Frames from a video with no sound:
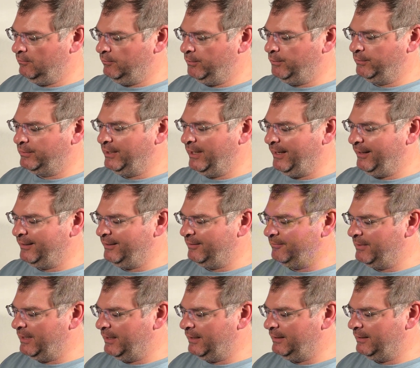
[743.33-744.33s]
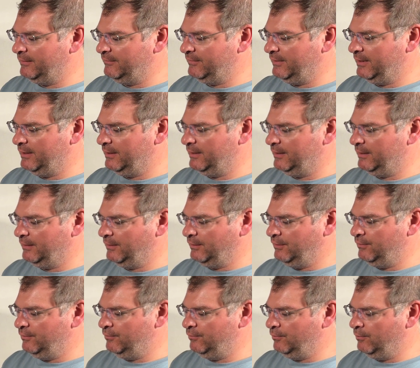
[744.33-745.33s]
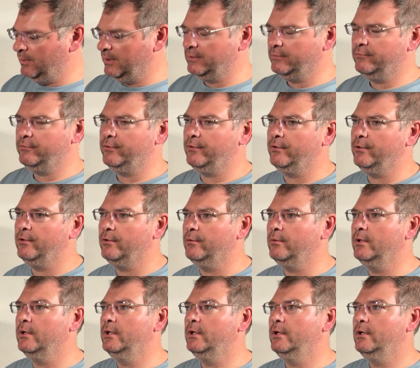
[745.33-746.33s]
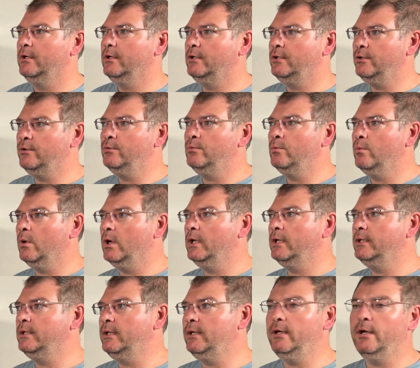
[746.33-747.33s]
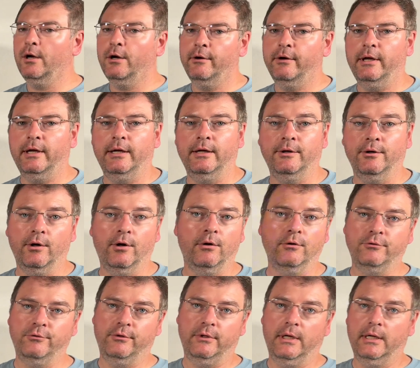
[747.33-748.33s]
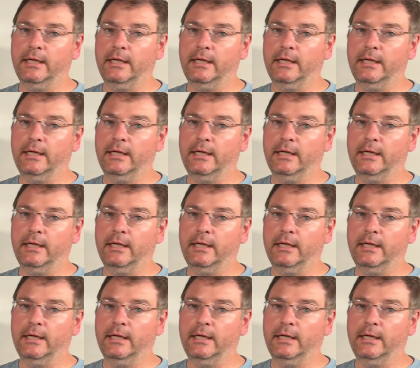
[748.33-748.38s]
We were talking about it. It's a U10 U1 TRA or Ultra.